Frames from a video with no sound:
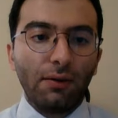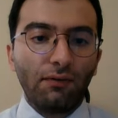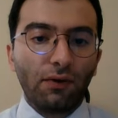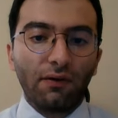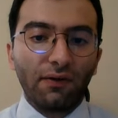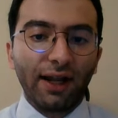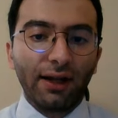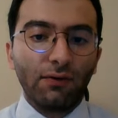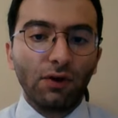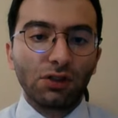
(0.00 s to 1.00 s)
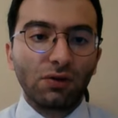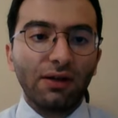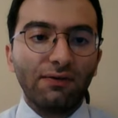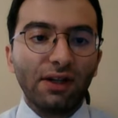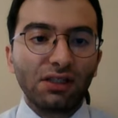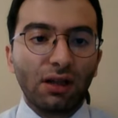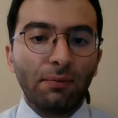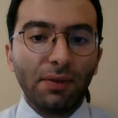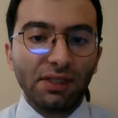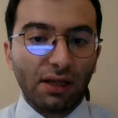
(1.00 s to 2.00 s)
for Iran was to invest on
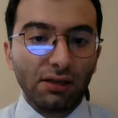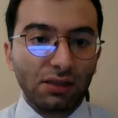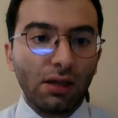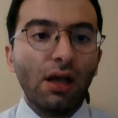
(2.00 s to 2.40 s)
missiles,